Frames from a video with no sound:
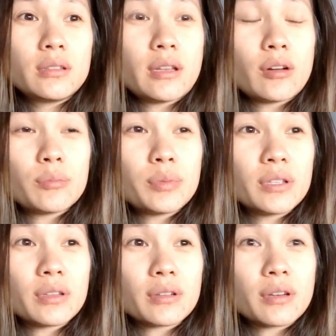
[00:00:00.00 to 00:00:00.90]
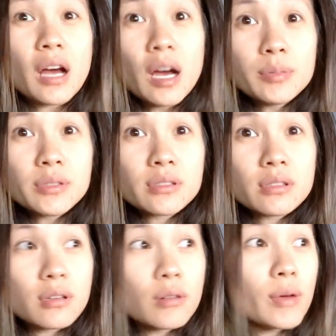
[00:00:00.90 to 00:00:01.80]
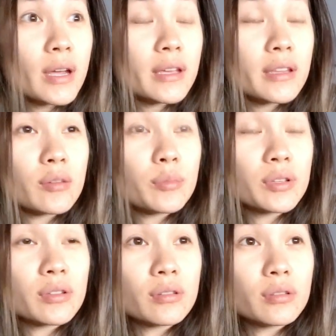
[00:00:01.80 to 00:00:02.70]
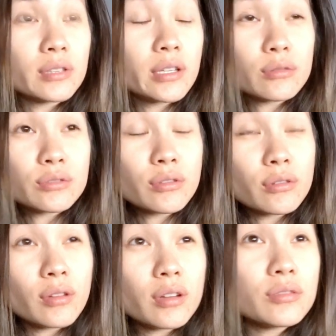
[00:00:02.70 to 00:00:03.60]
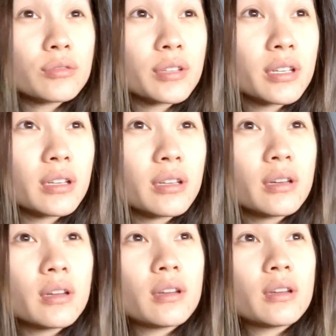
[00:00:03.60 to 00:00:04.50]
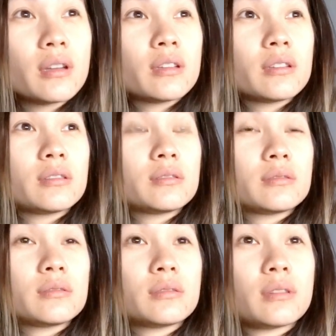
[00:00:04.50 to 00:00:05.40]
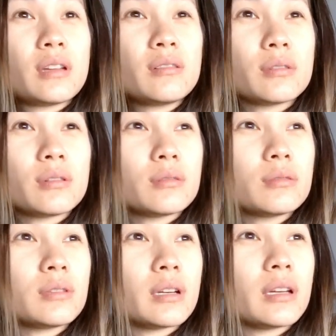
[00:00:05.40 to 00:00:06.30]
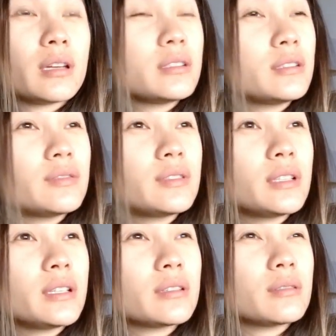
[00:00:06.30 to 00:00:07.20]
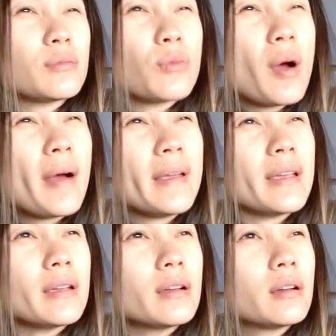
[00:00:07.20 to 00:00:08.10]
They don't put their cups away. They don't do their laundry. I don't know. I just feel like, why?